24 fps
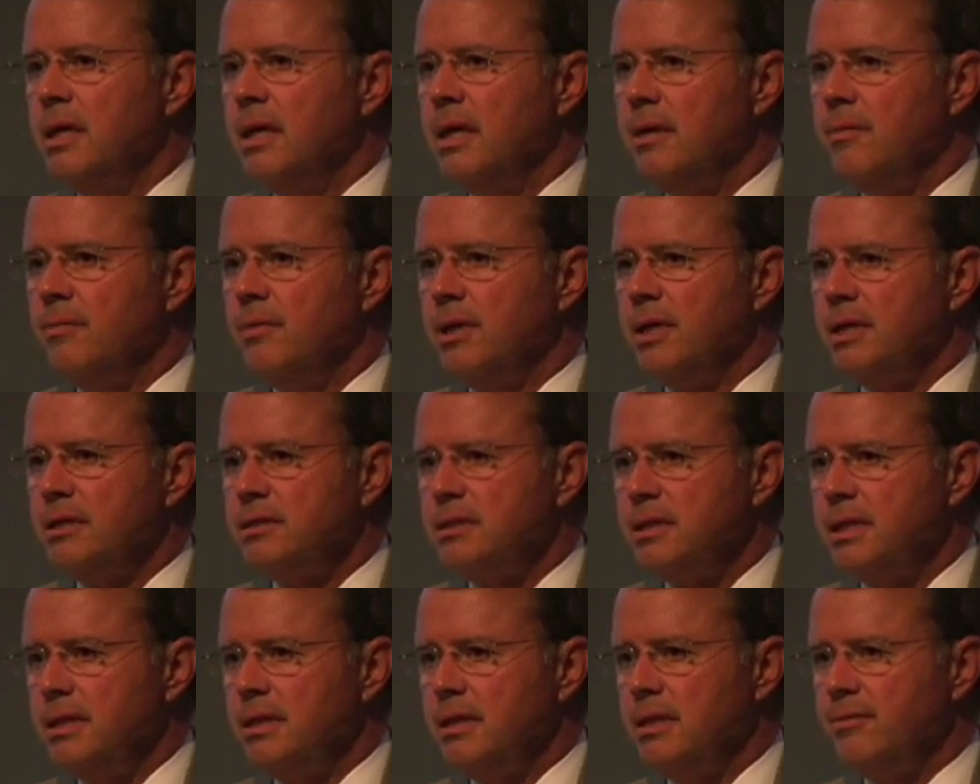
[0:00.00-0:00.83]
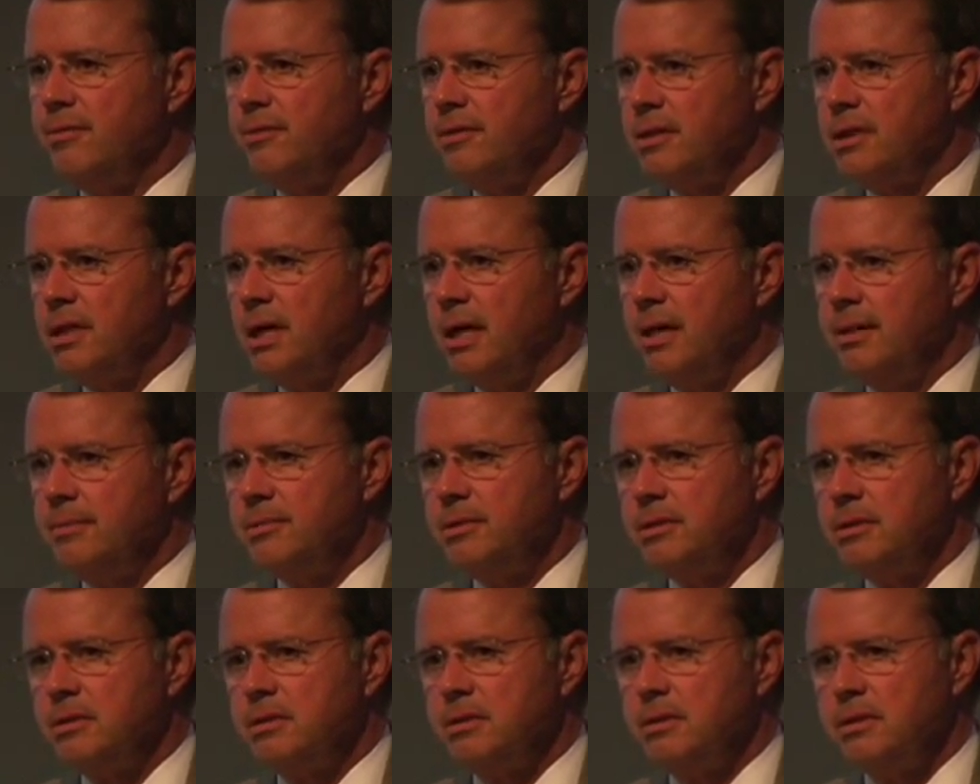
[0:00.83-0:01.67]
And when I say different
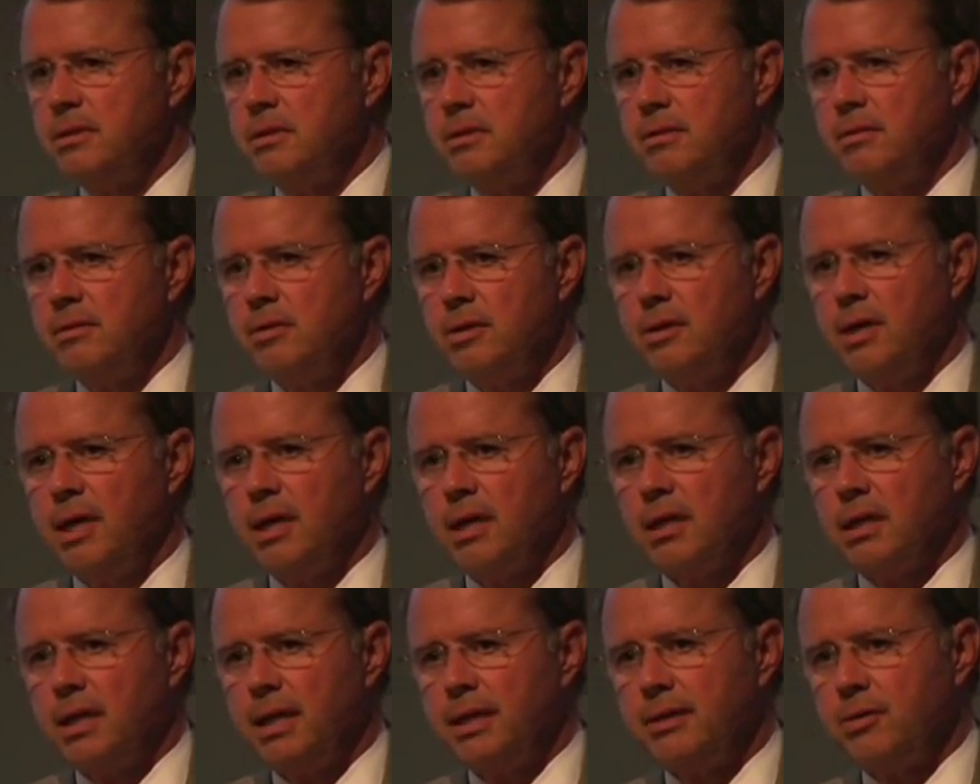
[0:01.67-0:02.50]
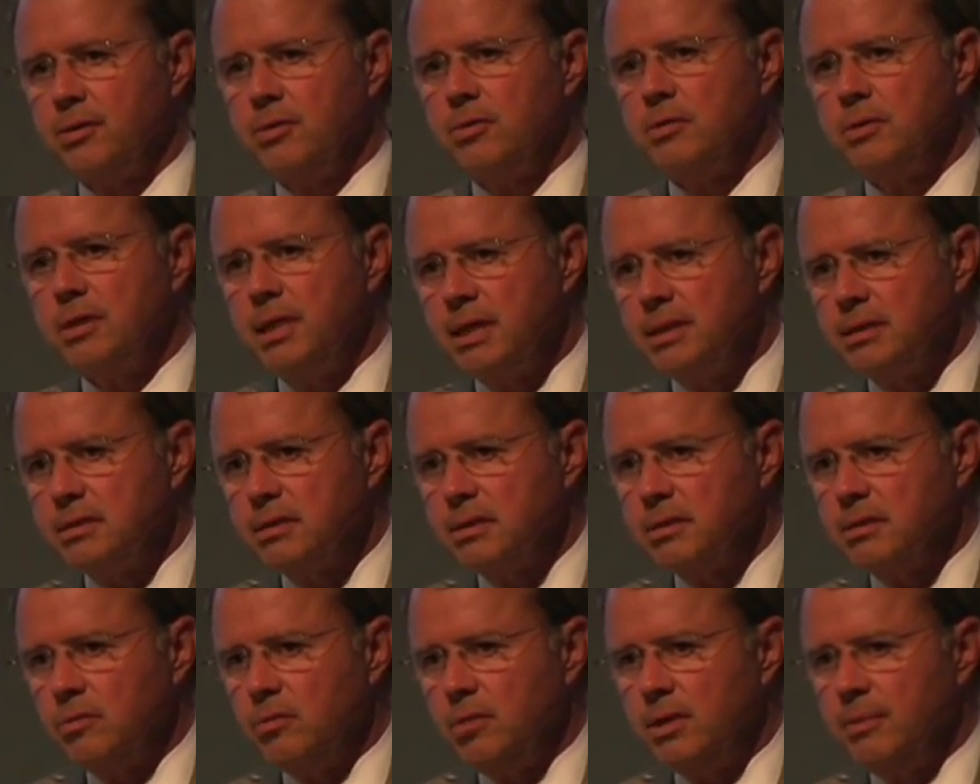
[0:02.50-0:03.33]
types, you got electrical
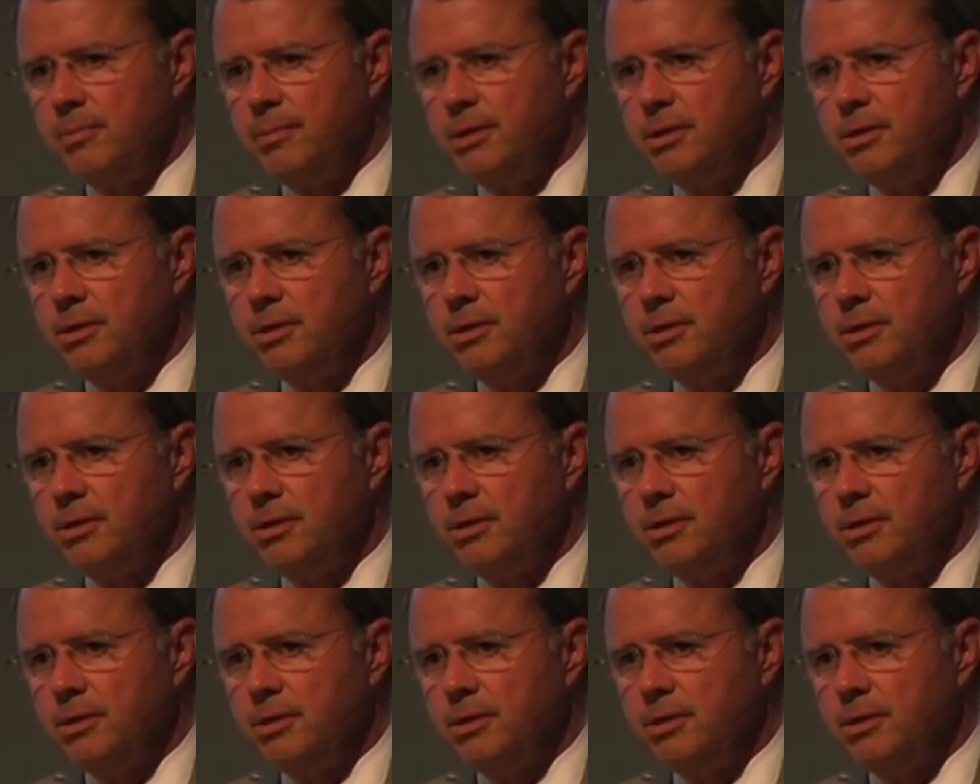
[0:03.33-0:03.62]
testing equipment,